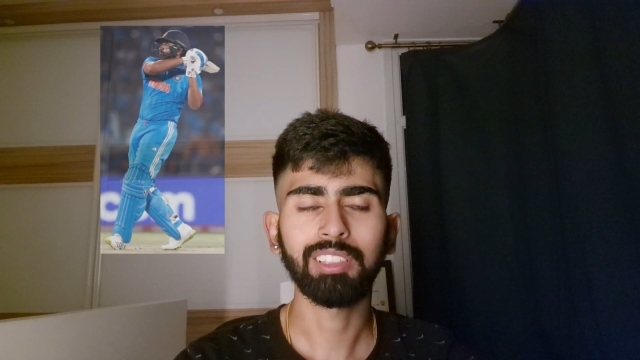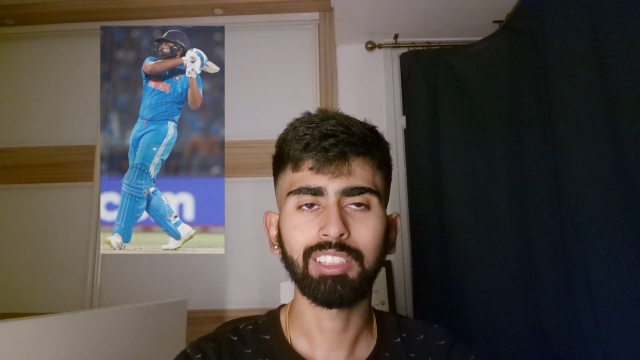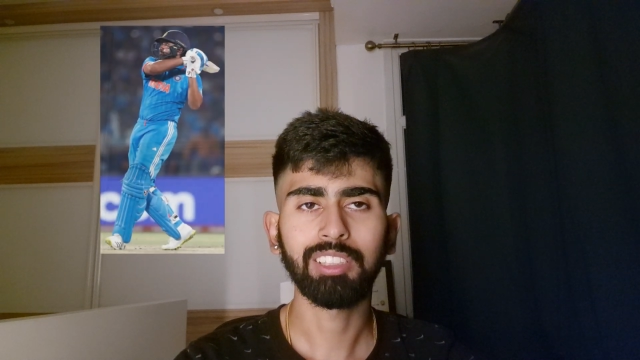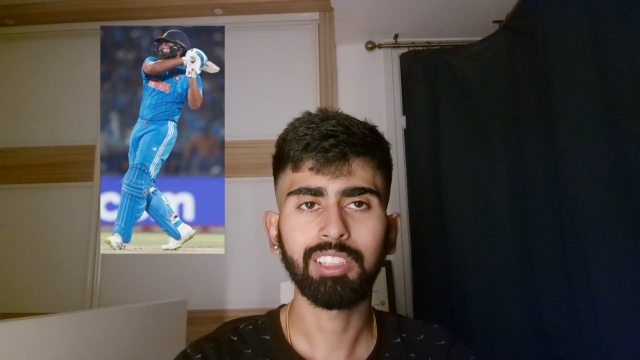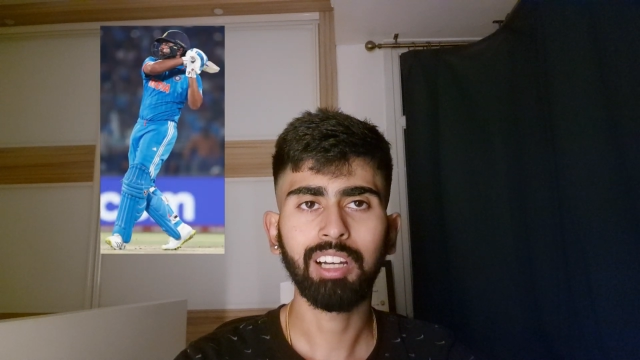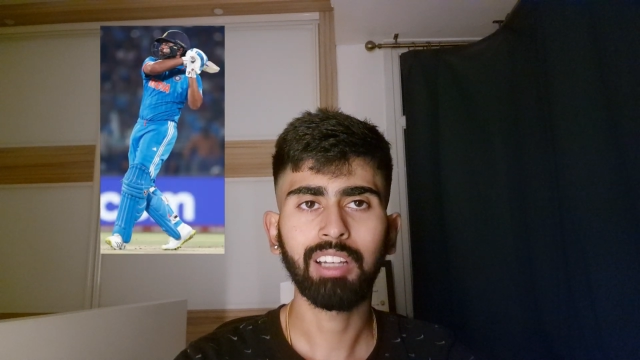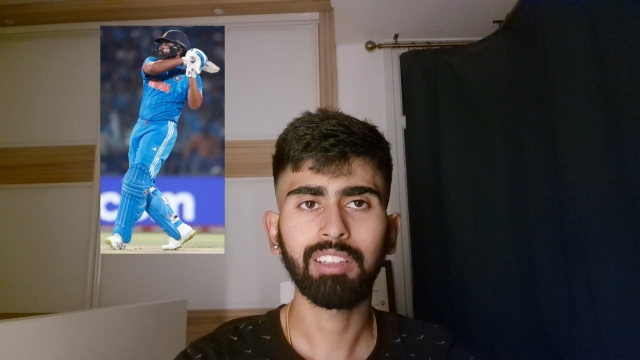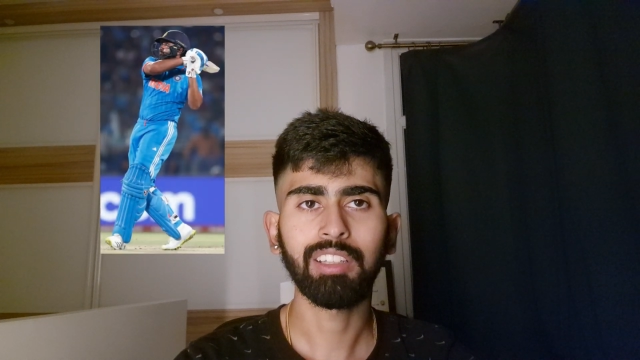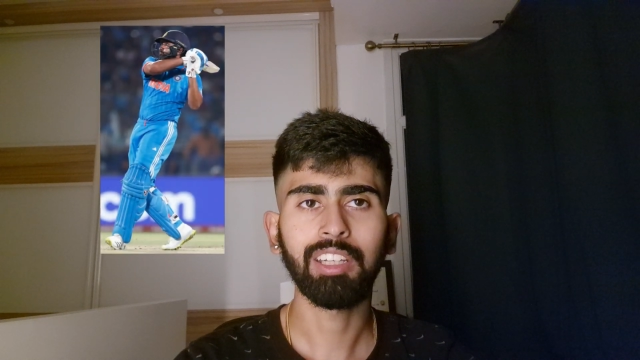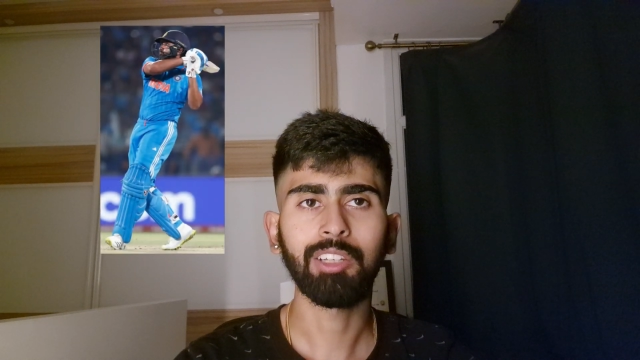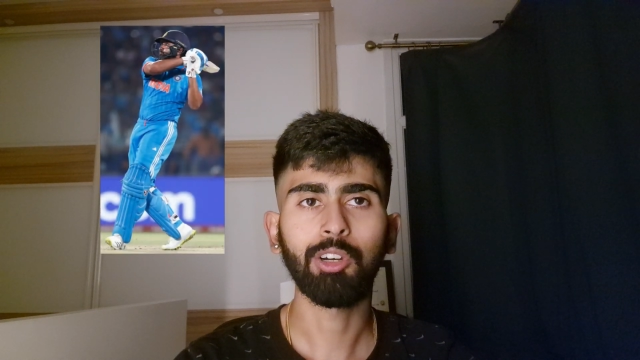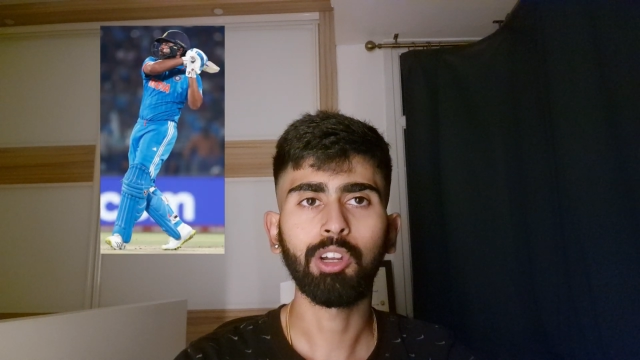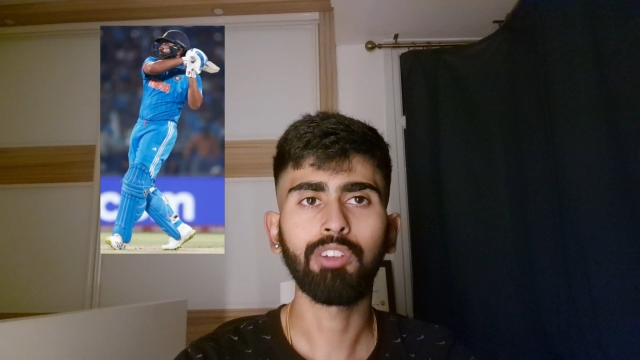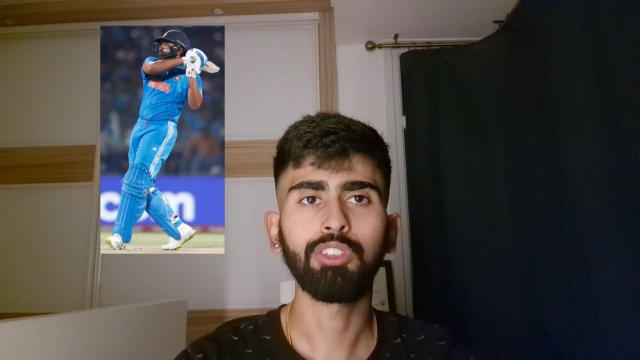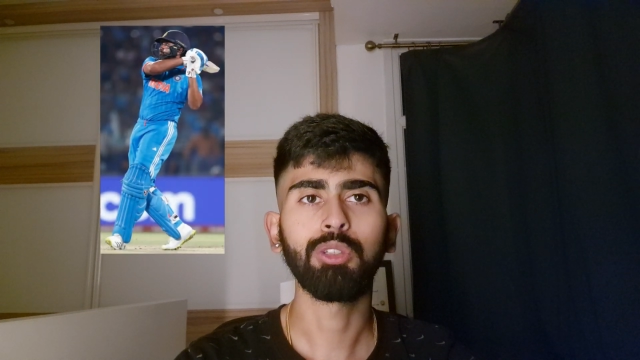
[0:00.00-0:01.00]
start that he
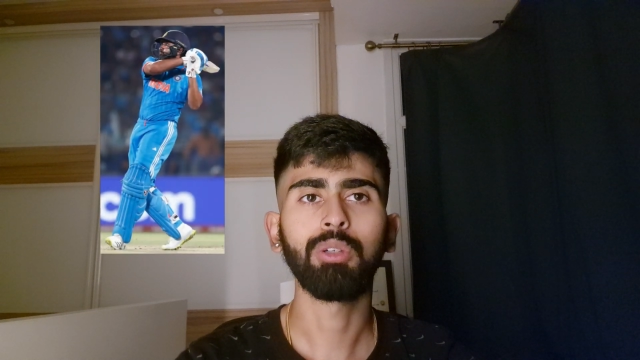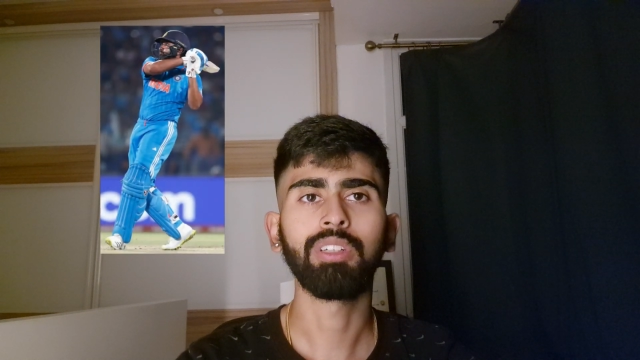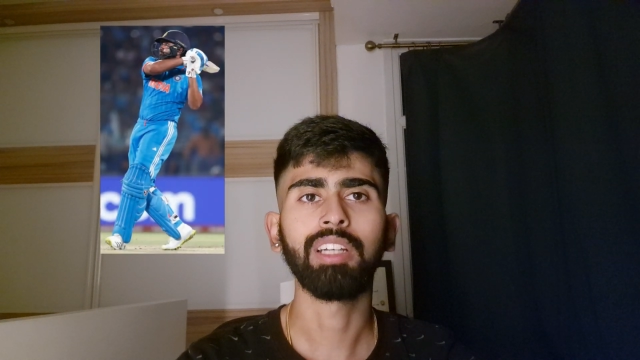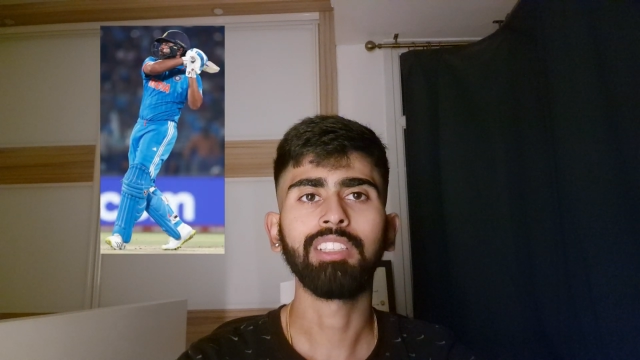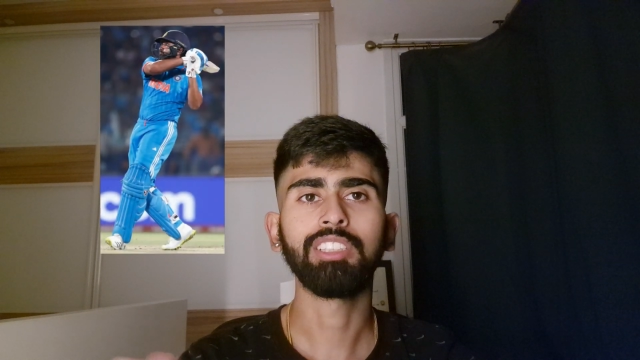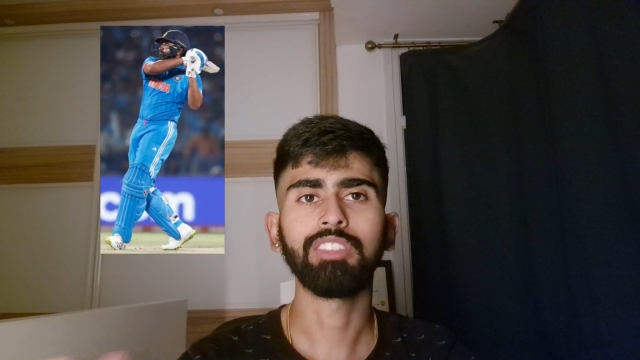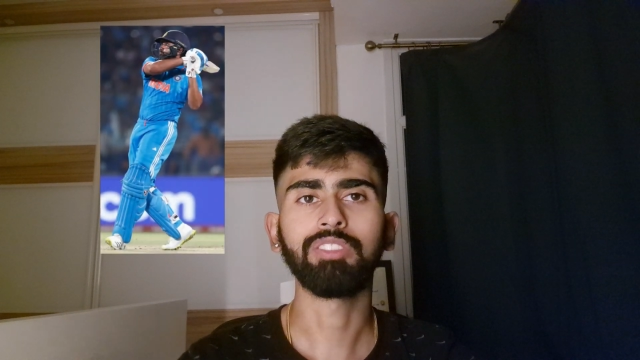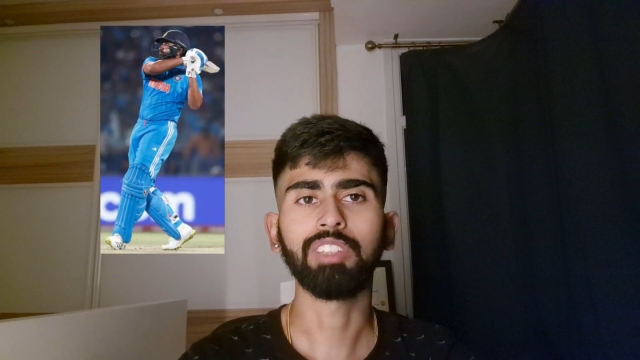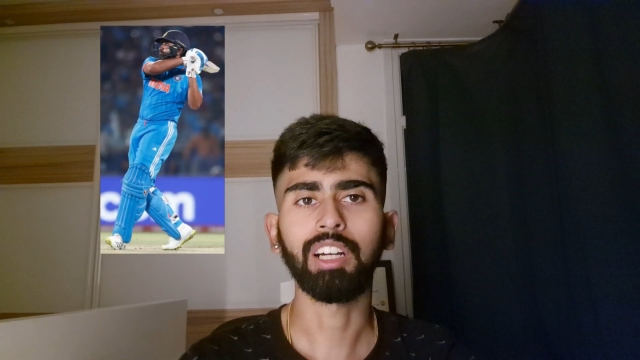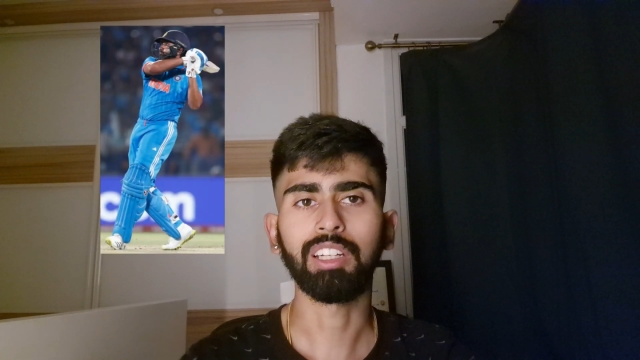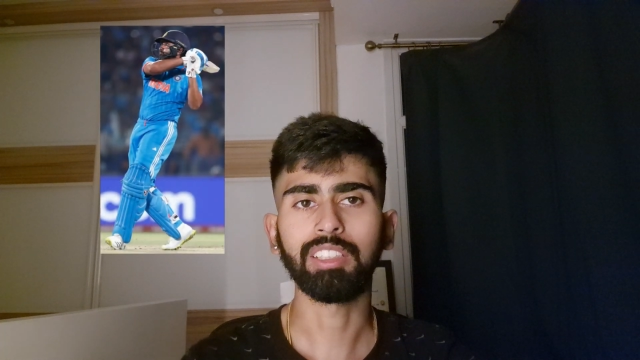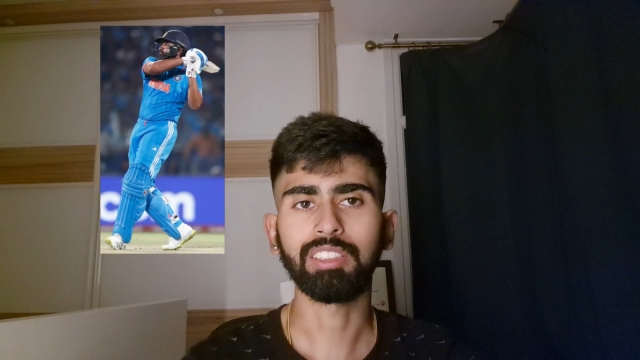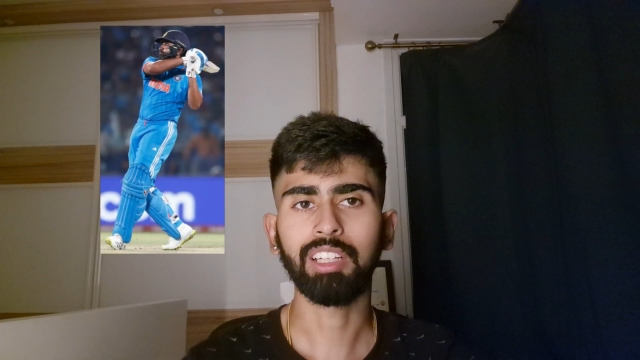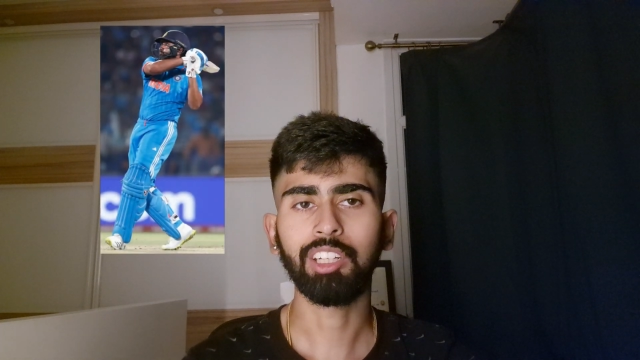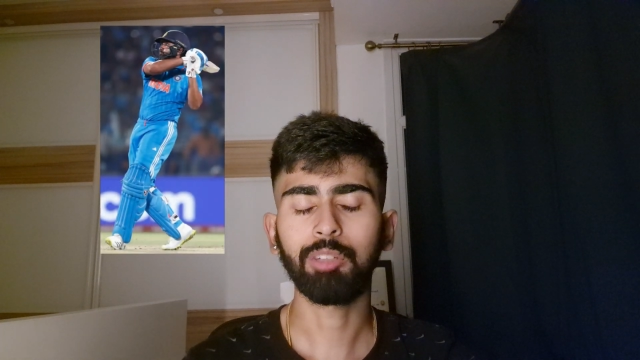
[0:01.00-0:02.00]
got off to against Afghanistan,